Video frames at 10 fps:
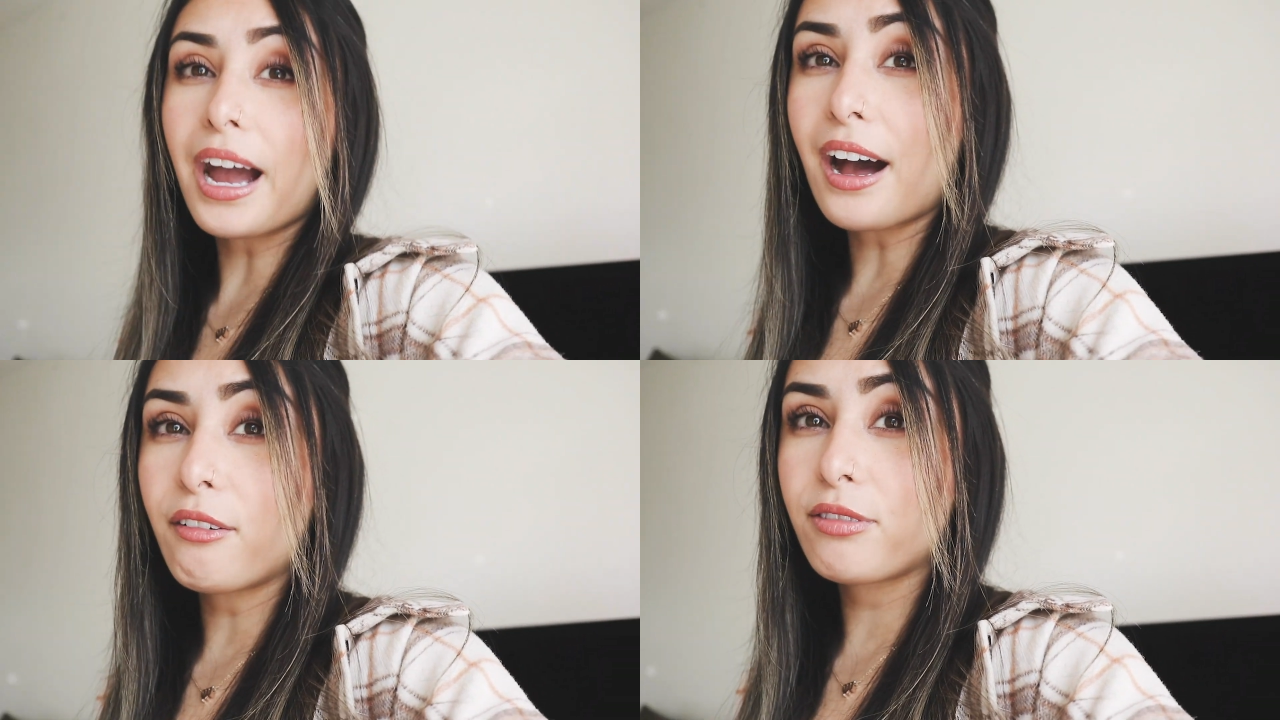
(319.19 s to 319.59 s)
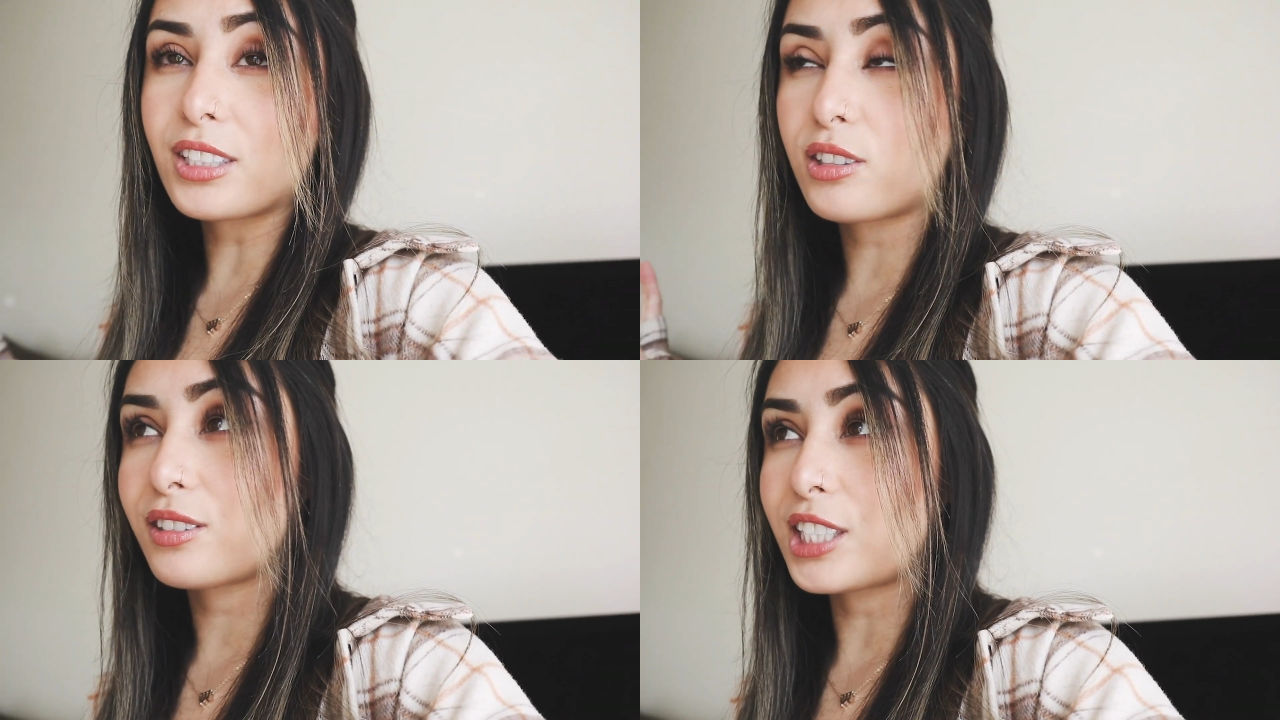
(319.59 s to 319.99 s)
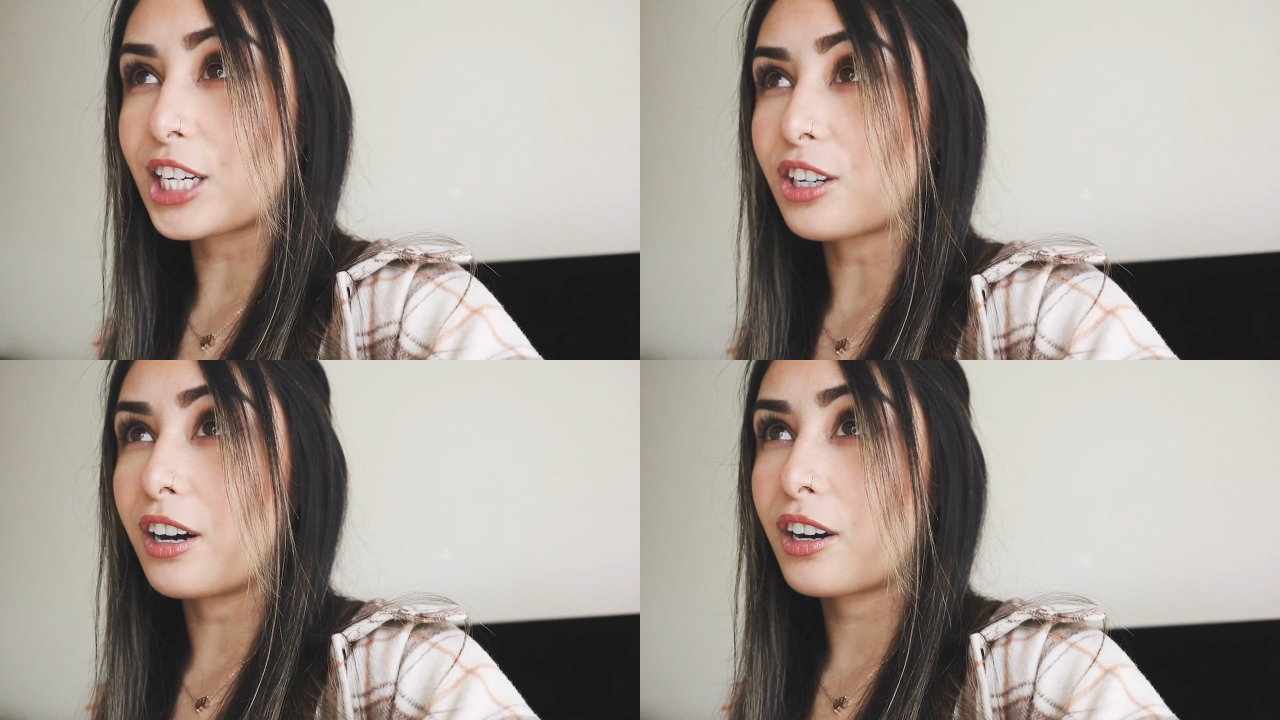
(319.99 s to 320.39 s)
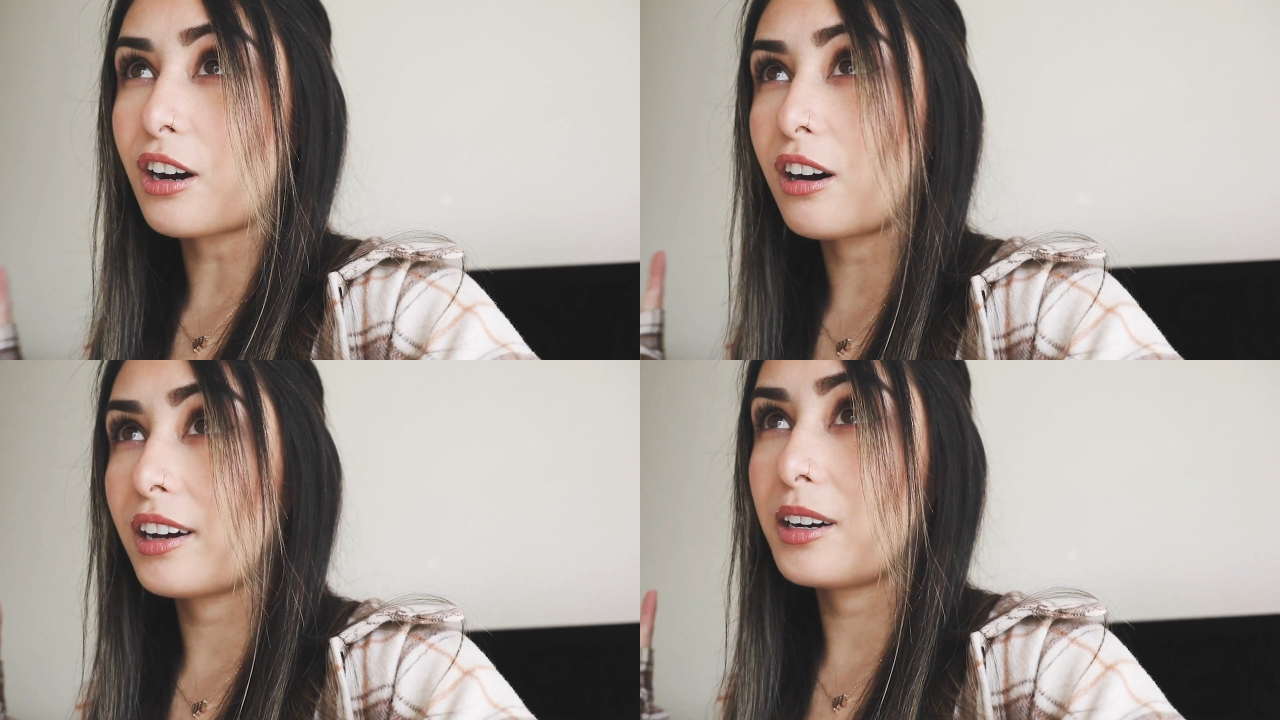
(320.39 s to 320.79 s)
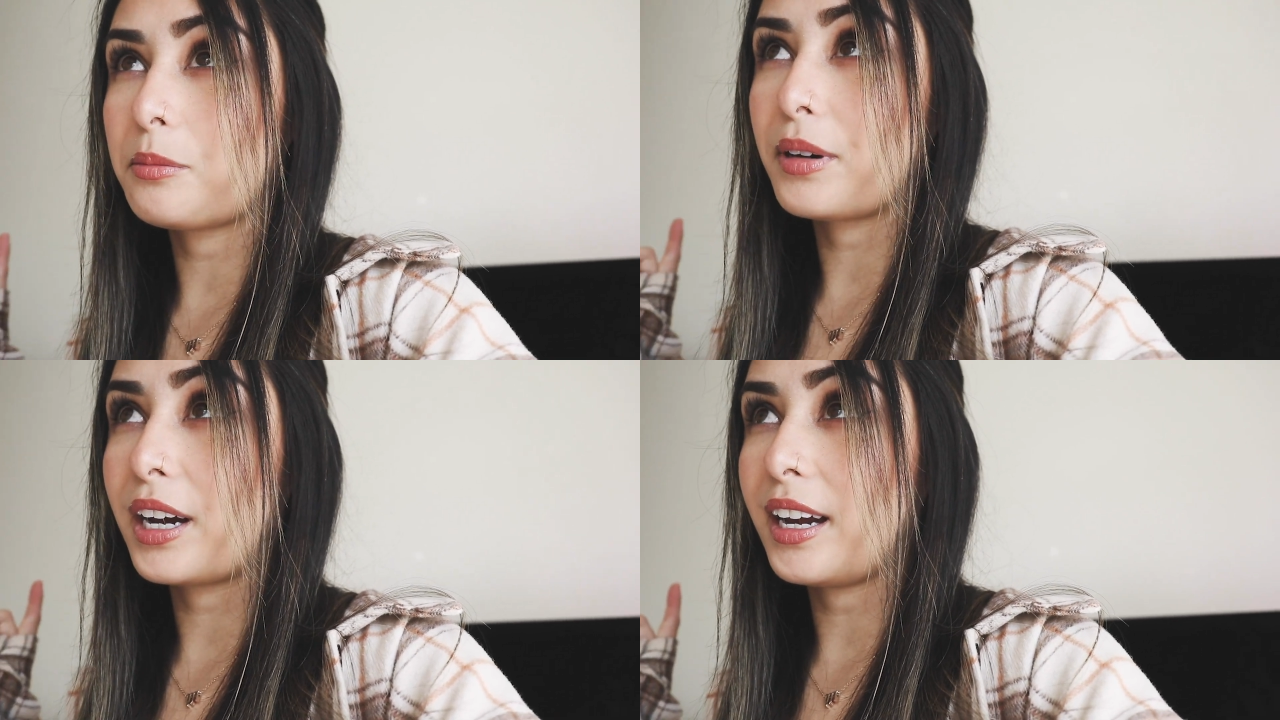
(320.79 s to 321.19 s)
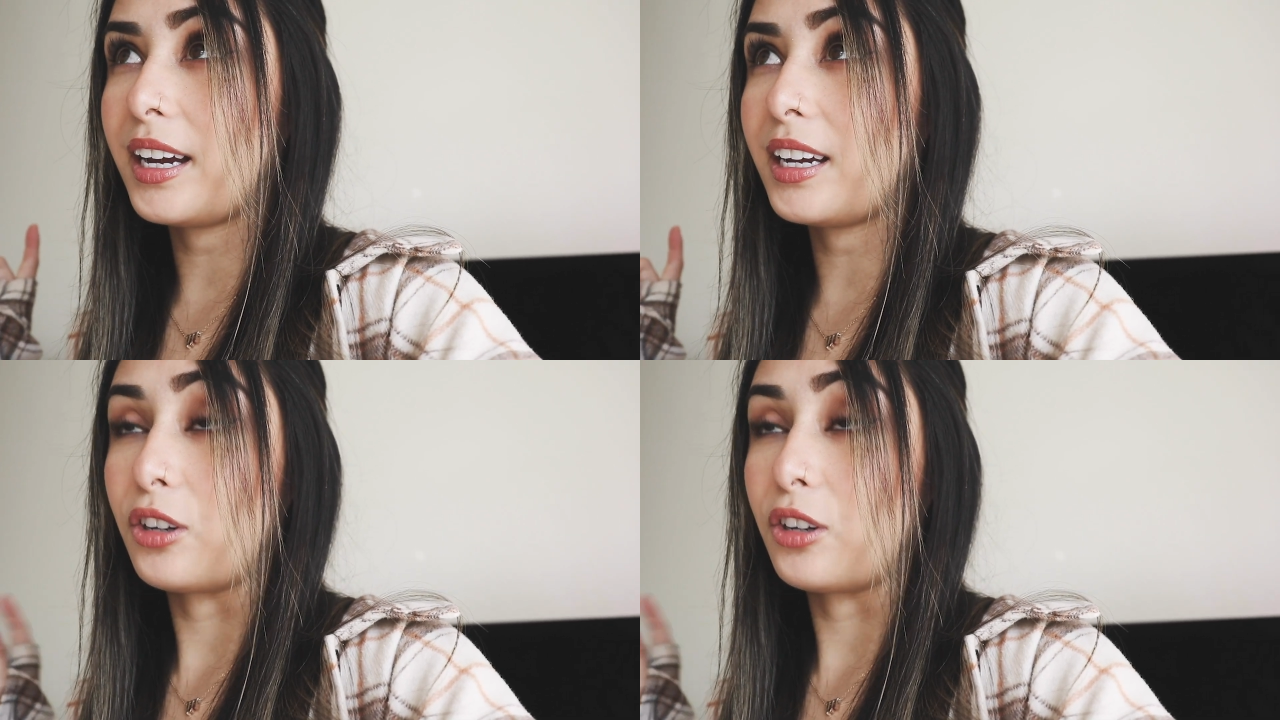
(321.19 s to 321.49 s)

have this TikTok on my